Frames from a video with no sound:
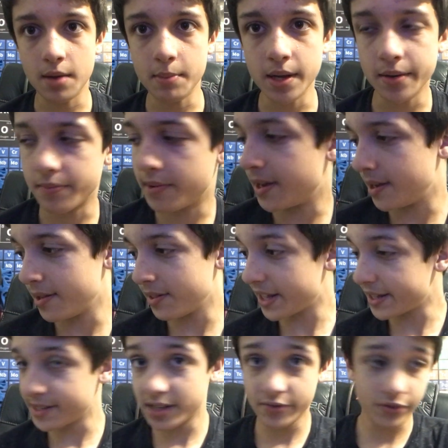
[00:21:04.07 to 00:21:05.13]
I mean,
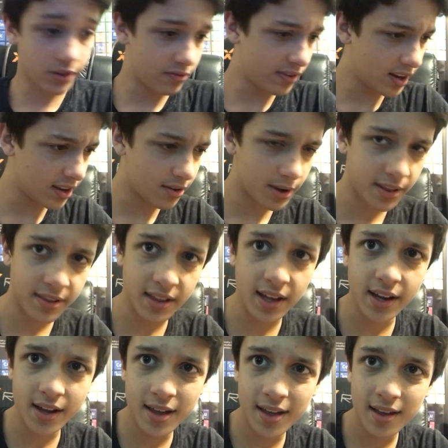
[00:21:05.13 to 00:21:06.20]
that's it for the video. I
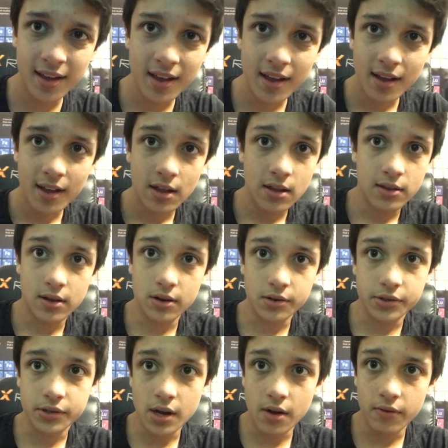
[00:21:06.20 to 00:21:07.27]
think
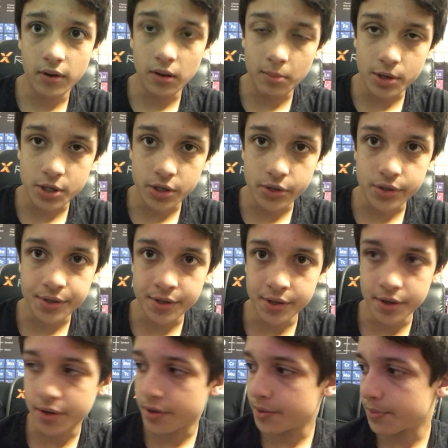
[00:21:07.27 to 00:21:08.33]
there's not really much else
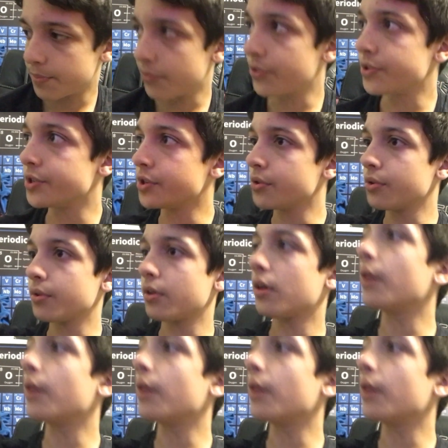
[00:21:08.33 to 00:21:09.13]
to do.